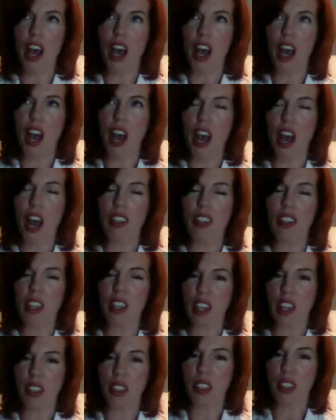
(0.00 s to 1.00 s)
I think
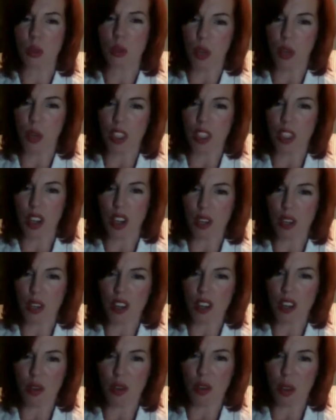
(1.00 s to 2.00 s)
that's what's going
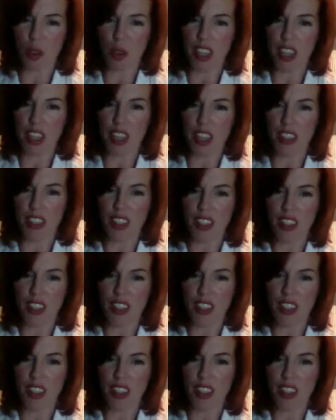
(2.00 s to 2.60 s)
on within